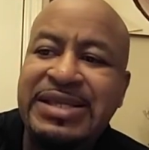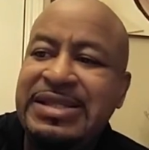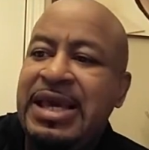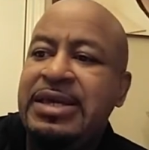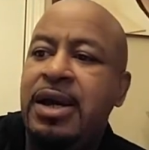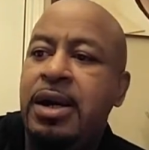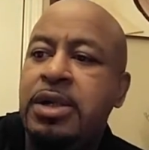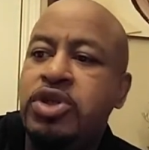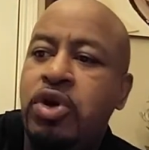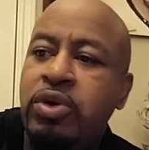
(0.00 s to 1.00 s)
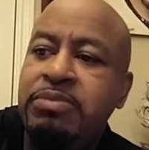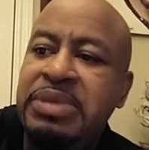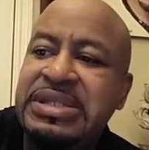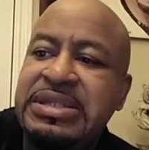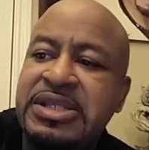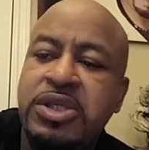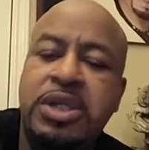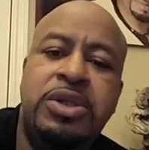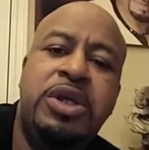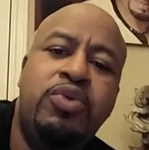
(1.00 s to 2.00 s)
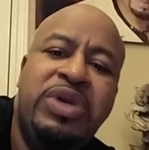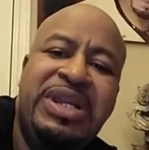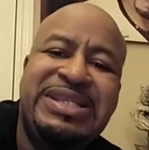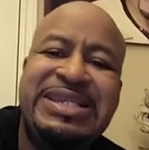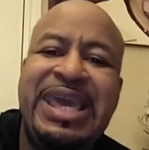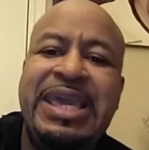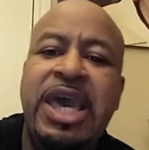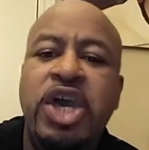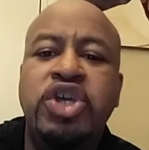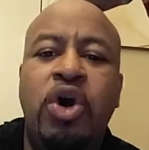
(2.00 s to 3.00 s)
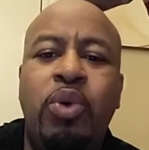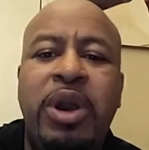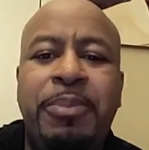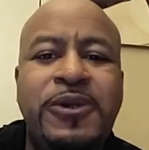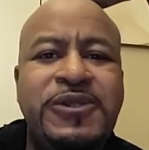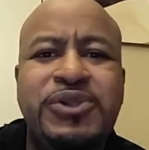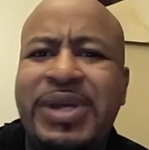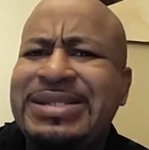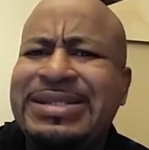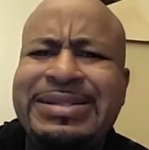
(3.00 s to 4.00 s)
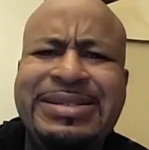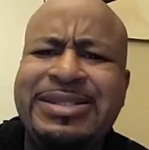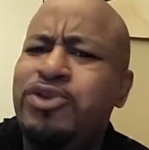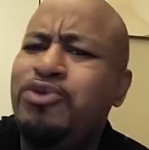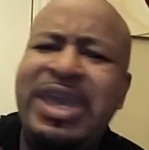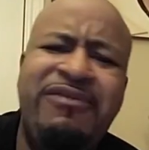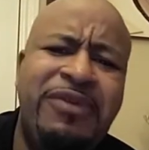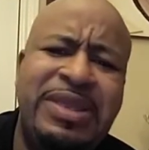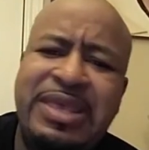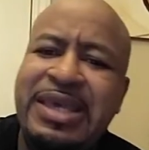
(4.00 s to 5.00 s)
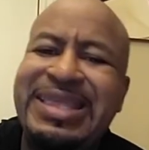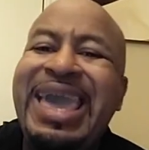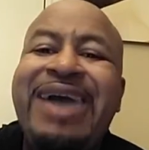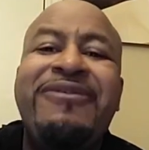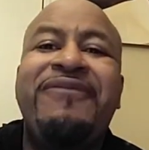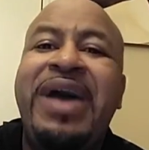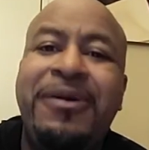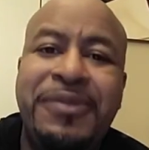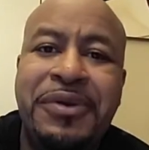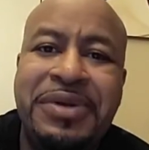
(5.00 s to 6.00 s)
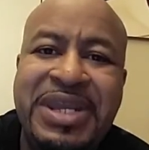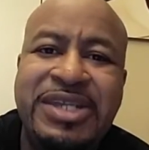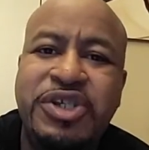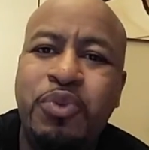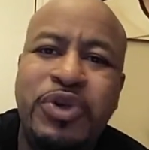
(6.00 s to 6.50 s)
they say uh, you know in business and in, in real estate you know when a person tries to just do everything they haven't found their niche.